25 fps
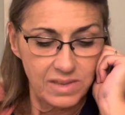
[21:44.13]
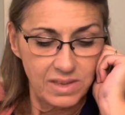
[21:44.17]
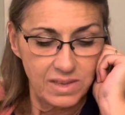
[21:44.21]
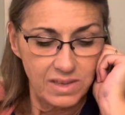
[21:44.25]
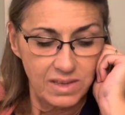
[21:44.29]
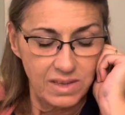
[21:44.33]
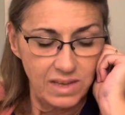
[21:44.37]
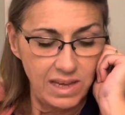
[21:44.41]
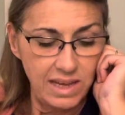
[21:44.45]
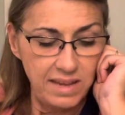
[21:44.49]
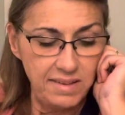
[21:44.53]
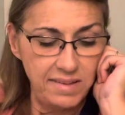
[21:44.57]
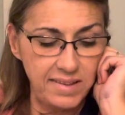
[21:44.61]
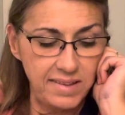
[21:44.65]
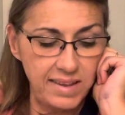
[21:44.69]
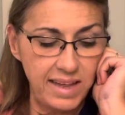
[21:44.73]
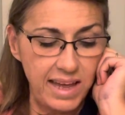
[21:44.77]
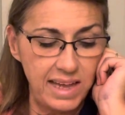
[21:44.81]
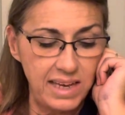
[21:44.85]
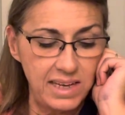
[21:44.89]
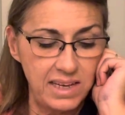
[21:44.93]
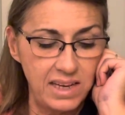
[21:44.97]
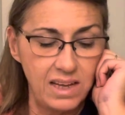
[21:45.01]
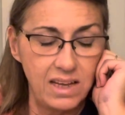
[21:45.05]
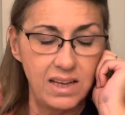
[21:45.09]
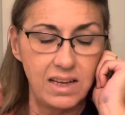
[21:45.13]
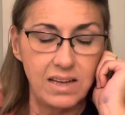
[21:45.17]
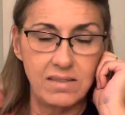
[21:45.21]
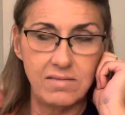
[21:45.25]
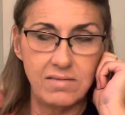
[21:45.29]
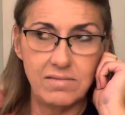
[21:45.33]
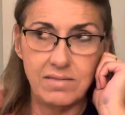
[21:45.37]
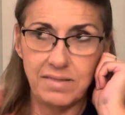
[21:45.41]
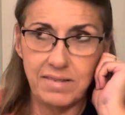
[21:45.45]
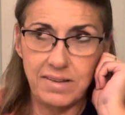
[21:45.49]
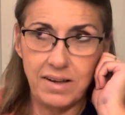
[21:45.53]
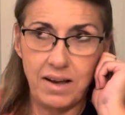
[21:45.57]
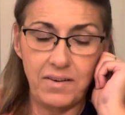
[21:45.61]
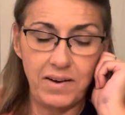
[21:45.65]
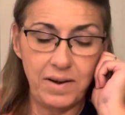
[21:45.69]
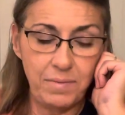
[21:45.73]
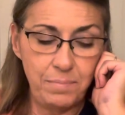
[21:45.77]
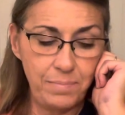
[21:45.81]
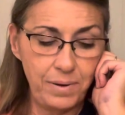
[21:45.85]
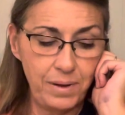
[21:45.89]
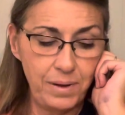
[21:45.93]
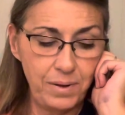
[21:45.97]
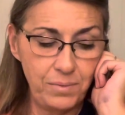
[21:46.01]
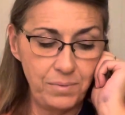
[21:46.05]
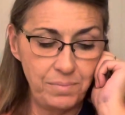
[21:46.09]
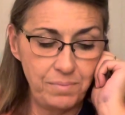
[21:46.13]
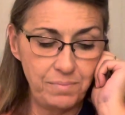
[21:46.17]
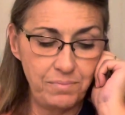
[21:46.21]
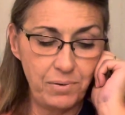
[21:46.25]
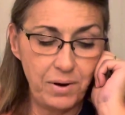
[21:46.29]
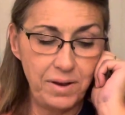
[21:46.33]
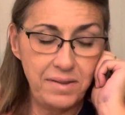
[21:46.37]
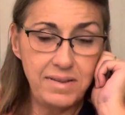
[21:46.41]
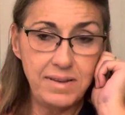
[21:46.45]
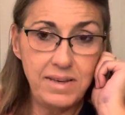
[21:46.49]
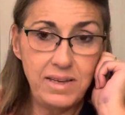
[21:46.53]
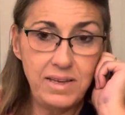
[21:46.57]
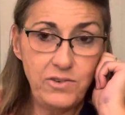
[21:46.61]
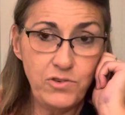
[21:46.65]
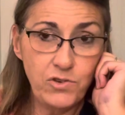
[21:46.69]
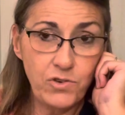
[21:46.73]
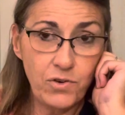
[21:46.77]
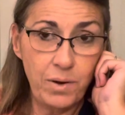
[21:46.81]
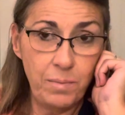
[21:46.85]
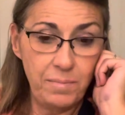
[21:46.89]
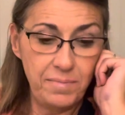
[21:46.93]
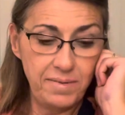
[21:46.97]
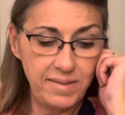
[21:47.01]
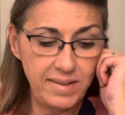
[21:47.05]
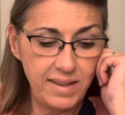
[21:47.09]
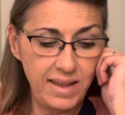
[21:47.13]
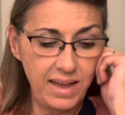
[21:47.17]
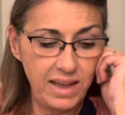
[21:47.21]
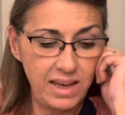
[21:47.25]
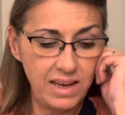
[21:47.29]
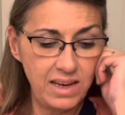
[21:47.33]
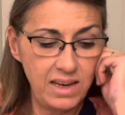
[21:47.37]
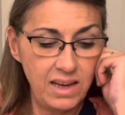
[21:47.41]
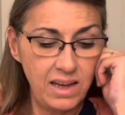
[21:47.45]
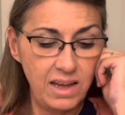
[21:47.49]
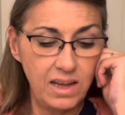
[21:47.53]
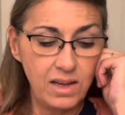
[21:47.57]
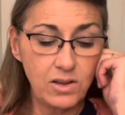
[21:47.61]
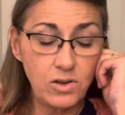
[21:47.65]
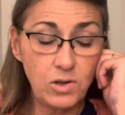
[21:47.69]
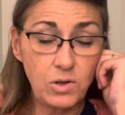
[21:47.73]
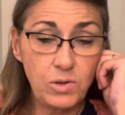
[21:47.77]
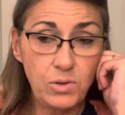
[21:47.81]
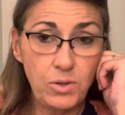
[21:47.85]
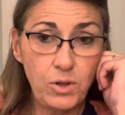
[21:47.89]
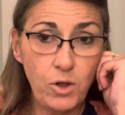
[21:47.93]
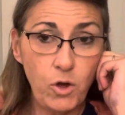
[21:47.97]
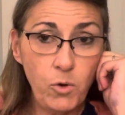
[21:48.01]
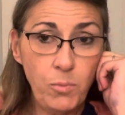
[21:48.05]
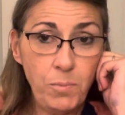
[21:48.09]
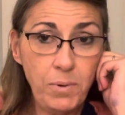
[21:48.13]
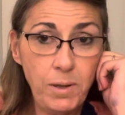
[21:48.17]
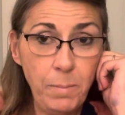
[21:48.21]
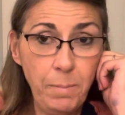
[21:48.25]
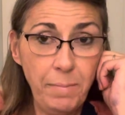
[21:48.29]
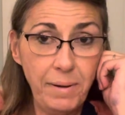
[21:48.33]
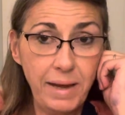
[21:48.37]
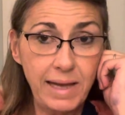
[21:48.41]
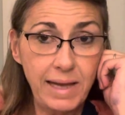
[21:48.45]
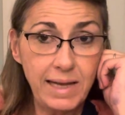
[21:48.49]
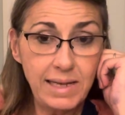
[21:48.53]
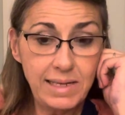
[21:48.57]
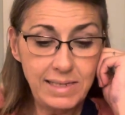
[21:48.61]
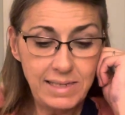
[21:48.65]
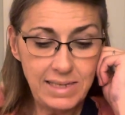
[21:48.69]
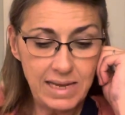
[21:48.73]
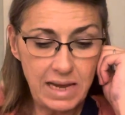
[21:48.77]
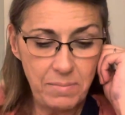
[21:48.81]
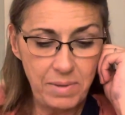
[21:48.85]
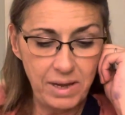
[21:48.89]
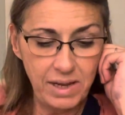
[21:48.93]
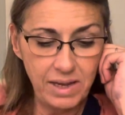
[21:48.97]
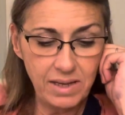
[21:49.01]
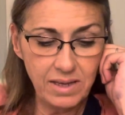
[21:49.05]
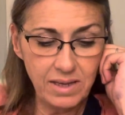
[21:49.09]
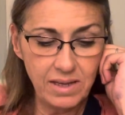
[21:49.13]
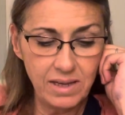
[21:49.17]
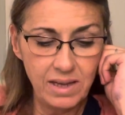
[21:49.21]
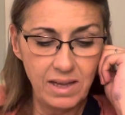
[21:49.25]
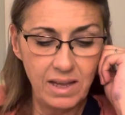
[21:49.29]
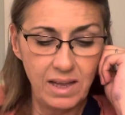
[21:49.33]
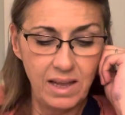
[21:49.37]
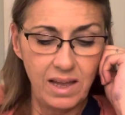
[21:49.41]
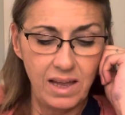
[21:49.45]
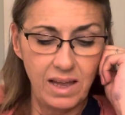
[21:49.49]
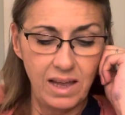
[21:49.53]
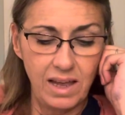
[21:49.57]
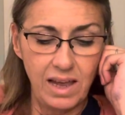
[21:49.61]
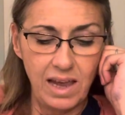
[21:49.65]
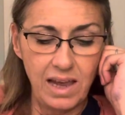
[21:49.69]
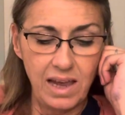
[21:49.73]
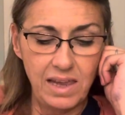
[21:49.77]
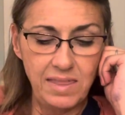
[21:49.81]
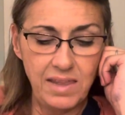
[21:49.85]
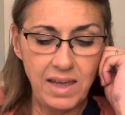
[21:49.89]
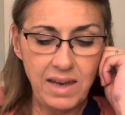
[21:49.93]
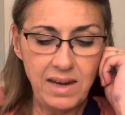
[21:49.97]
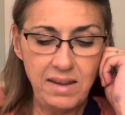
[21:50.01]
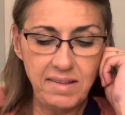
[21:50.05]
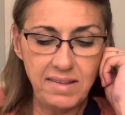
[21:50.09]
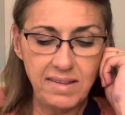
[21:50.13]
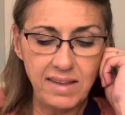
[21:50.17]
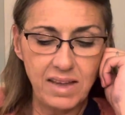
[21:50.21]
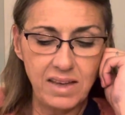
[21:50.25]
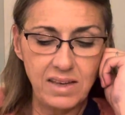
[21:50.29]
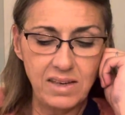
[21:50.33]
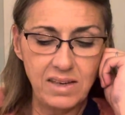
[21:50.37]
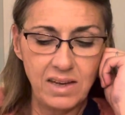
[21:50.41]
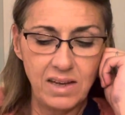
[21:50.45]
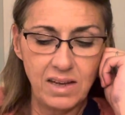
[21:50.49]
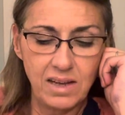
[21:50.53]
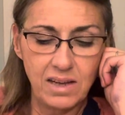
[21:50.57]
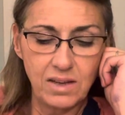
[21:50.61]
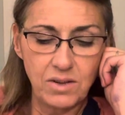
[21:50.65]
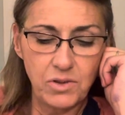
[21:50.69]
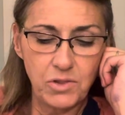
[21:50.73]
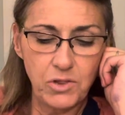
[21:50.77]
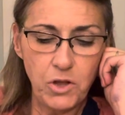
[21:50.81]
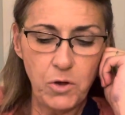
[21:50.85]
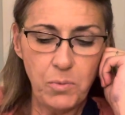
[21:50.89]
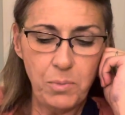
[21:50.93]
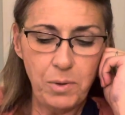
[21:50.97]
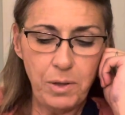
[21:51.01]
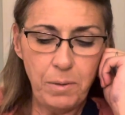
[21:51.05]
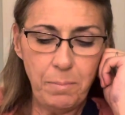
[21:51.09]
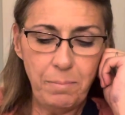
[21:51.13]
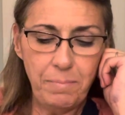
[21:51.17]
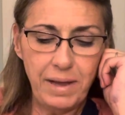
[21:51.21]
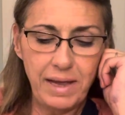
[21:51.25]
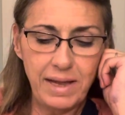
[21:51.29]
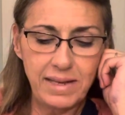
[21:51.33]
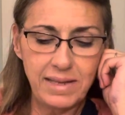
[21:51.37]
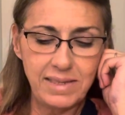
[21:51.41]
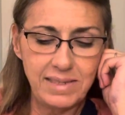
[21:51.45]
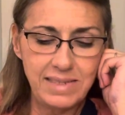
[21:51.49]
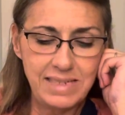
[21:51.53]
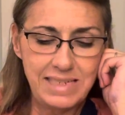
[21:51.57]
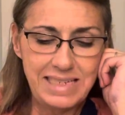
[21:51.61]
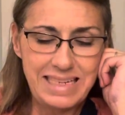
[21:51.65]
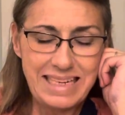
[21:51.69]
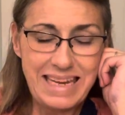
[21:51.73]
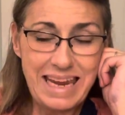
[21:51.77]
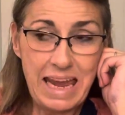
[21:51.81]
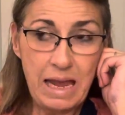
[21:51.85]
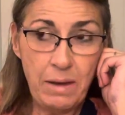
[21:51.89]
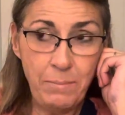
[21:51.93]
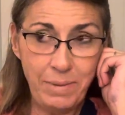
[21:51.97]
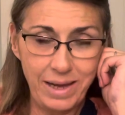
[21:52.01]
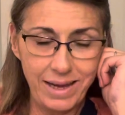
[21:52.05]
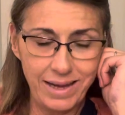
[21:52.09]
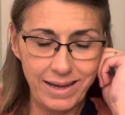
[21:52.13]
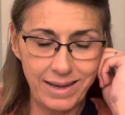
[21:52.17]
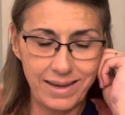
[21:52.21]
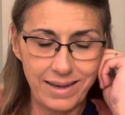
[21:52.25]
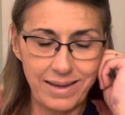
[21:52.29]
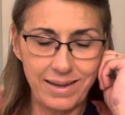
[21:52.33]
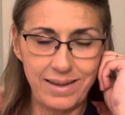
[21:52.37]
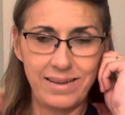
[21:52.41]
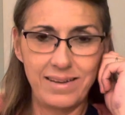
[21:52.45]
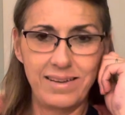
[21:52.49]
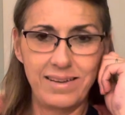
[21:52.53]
he said, President Trump said global pandemic, and then he said global pandemic.